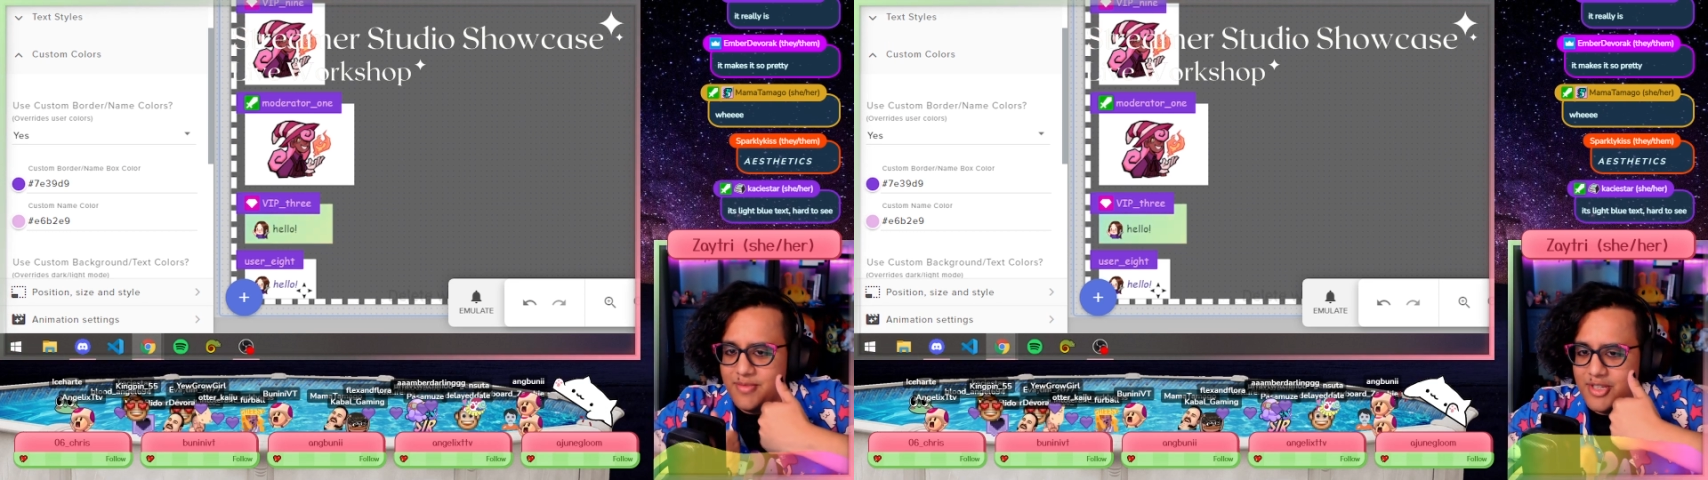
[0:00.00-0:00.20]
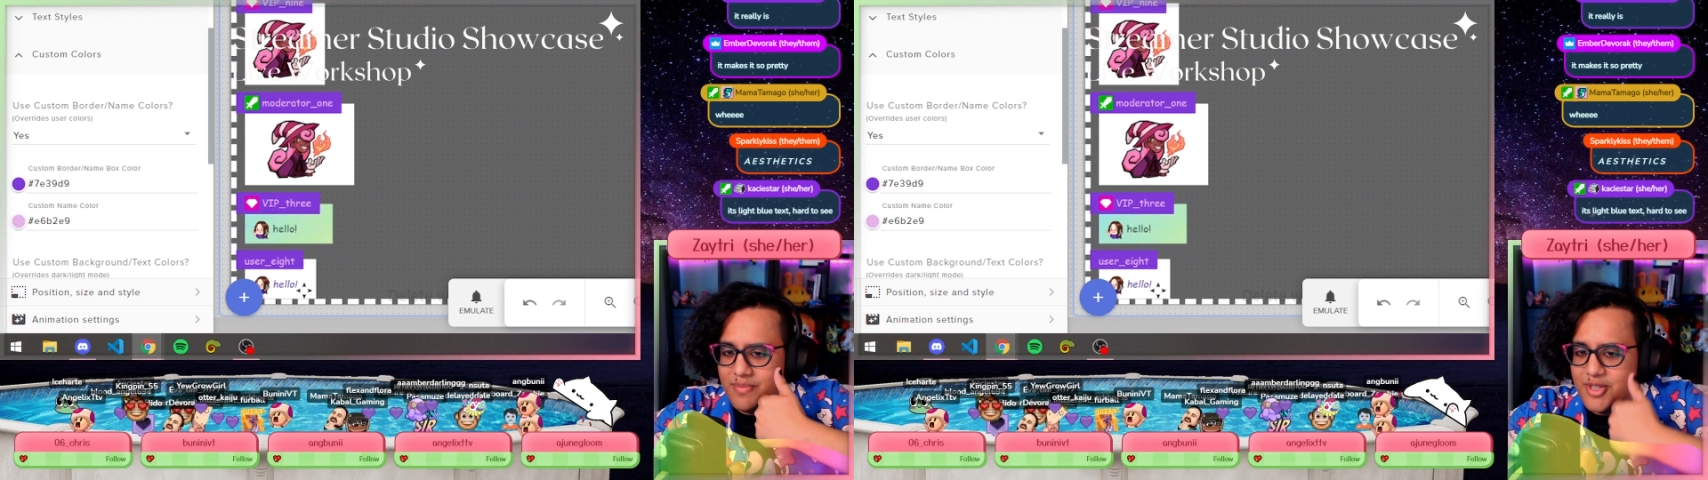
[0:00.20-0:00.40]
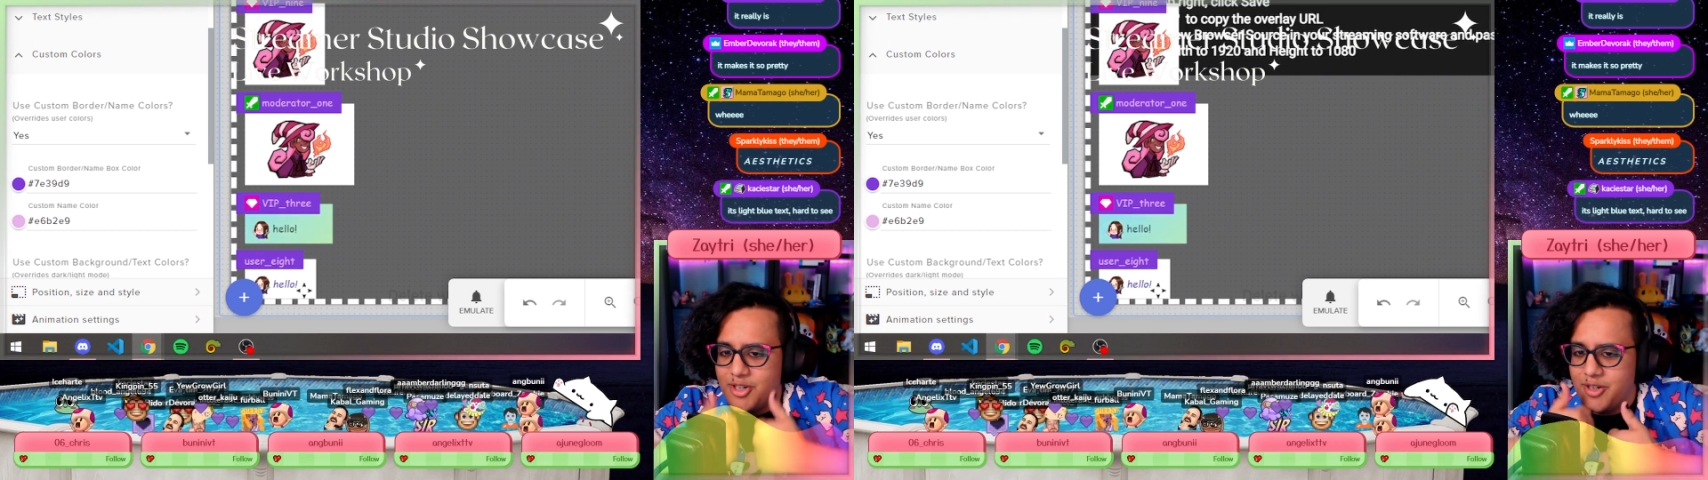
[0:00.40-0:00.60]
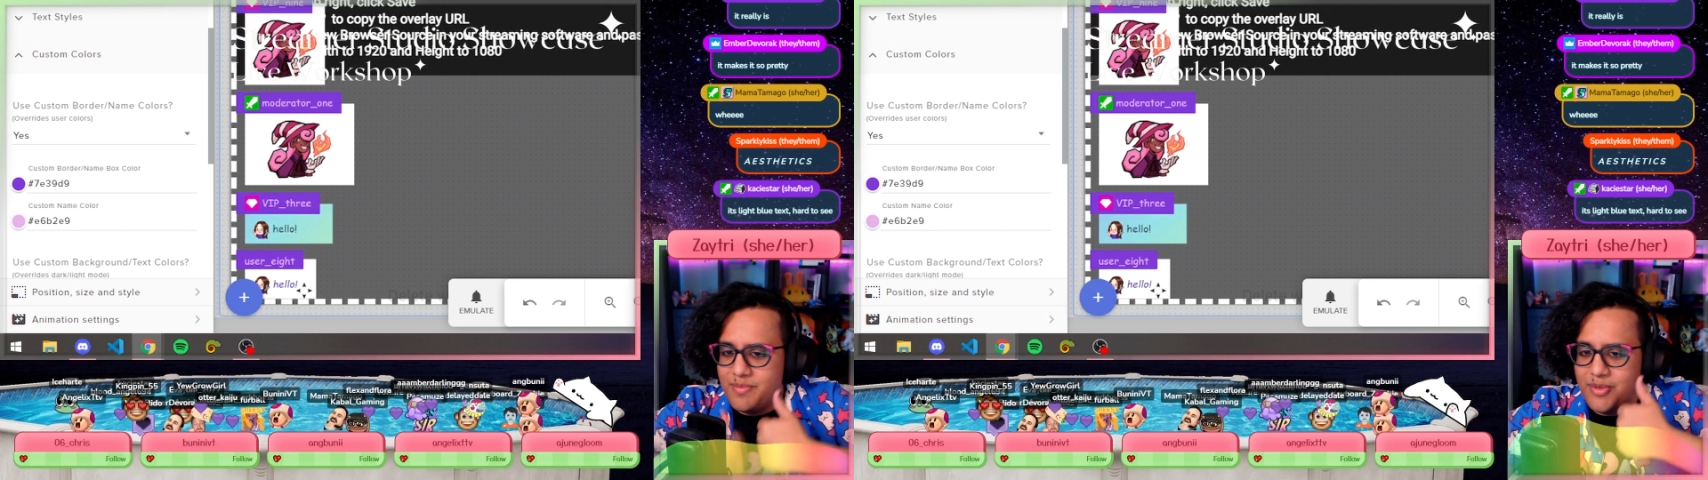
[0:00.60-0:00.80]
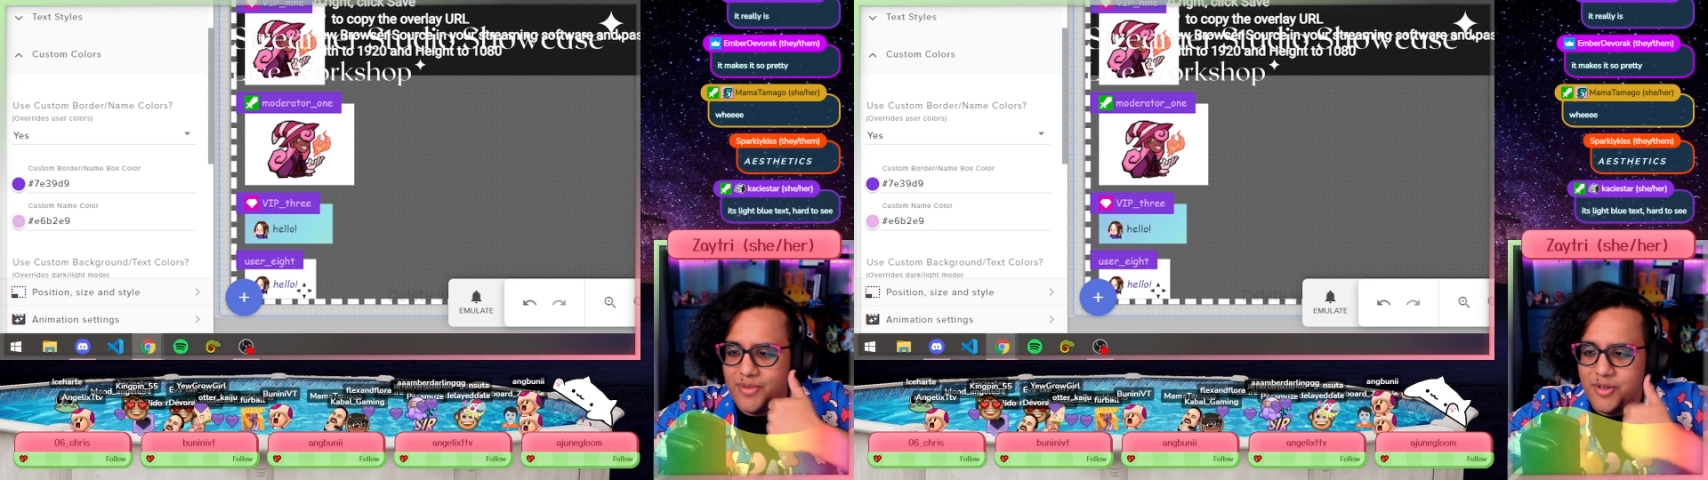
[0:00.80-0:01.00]
some
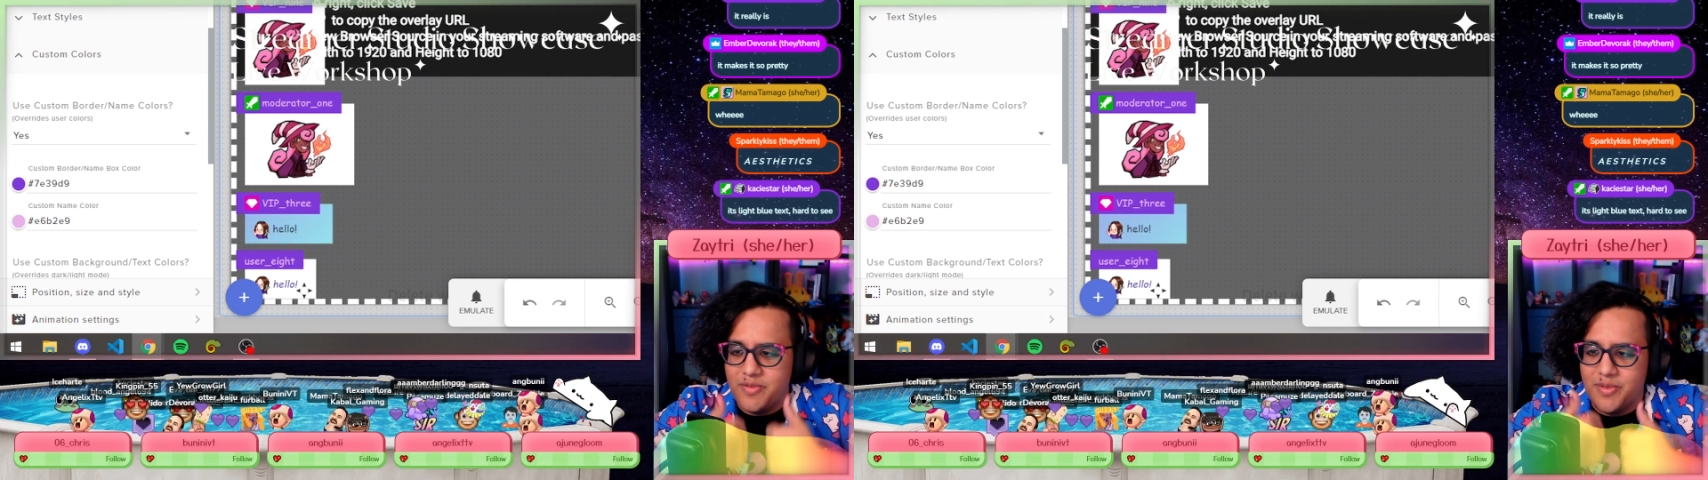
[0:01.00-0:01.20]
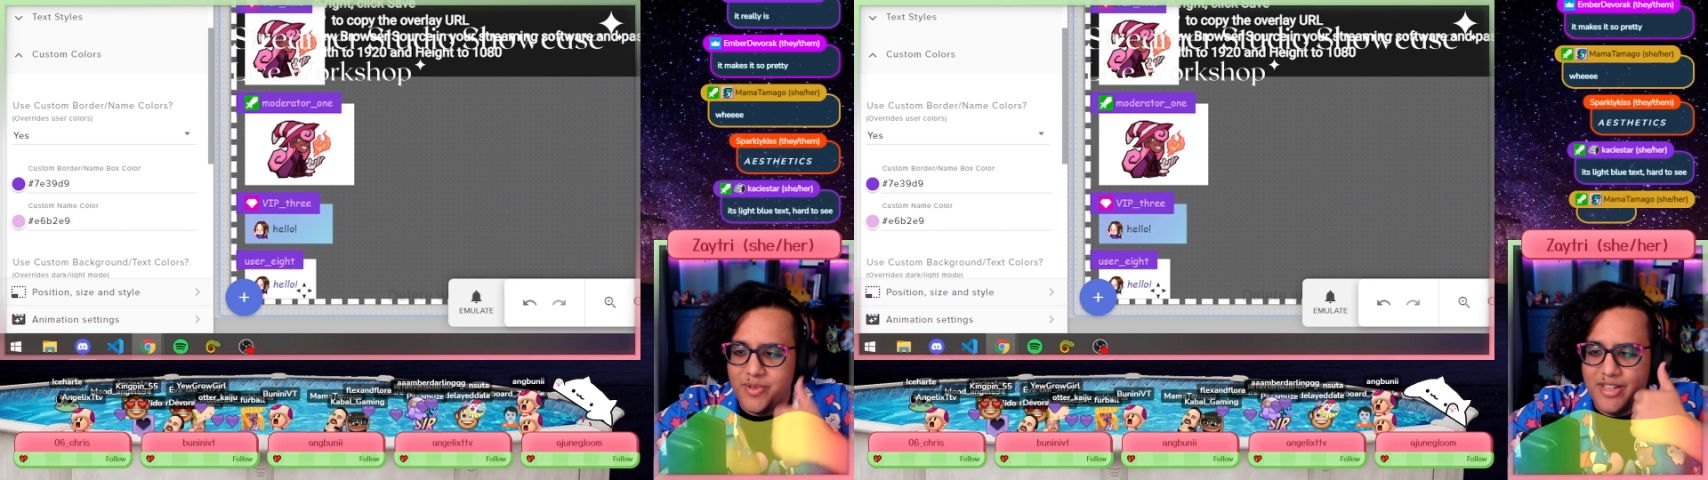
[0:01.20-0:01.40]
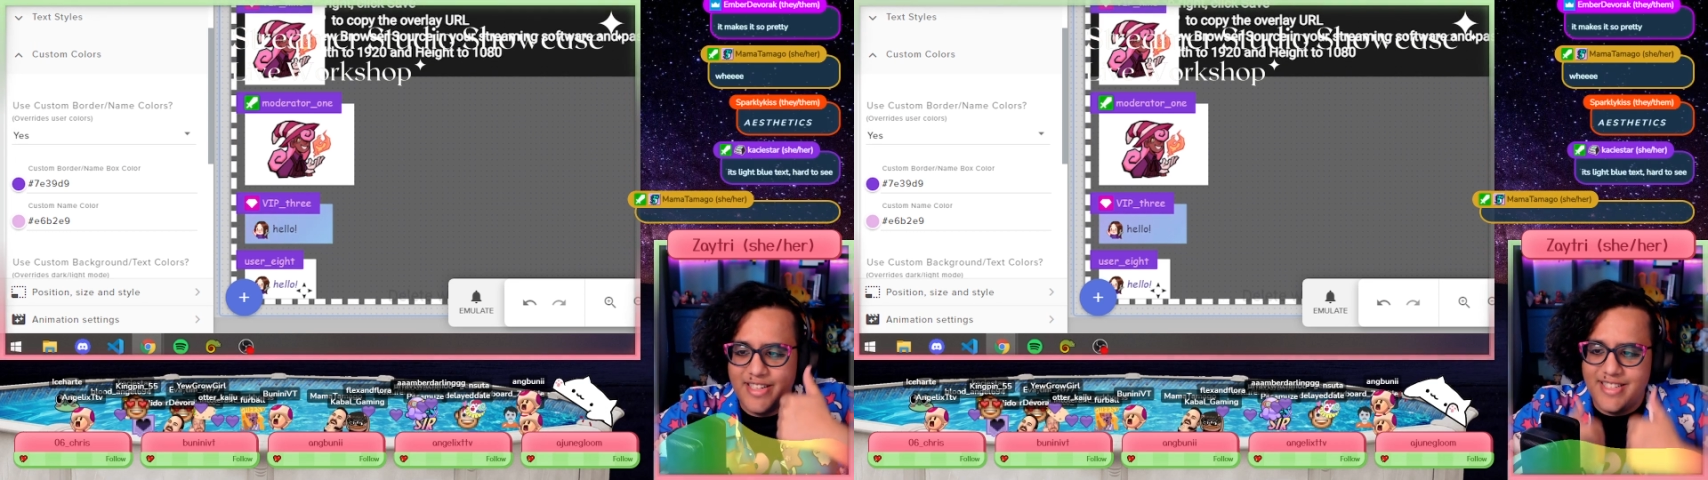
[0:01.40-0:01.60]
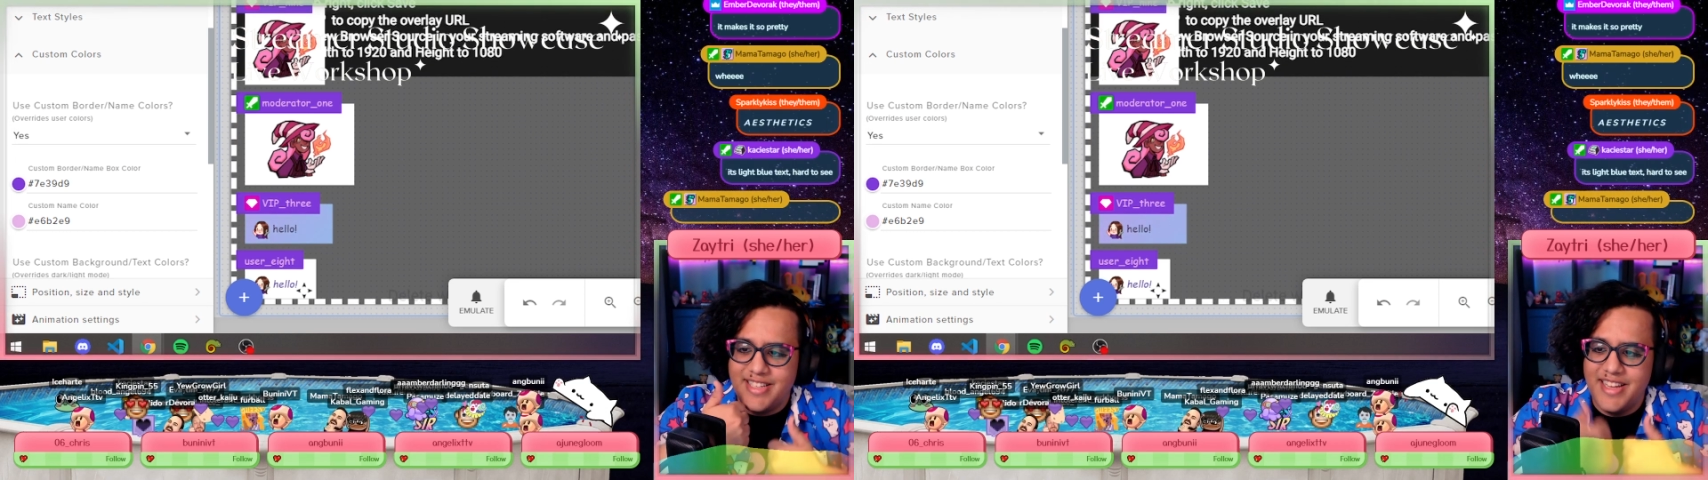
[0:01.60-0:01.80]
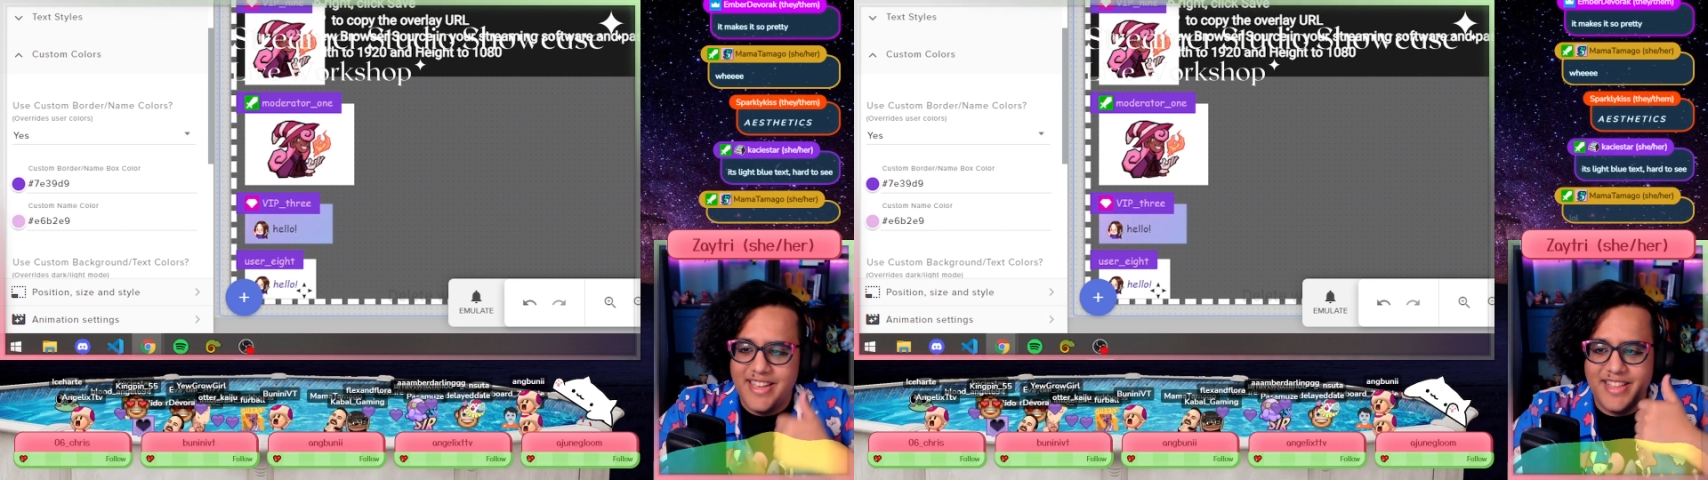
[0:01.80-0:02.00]
dark mode overrides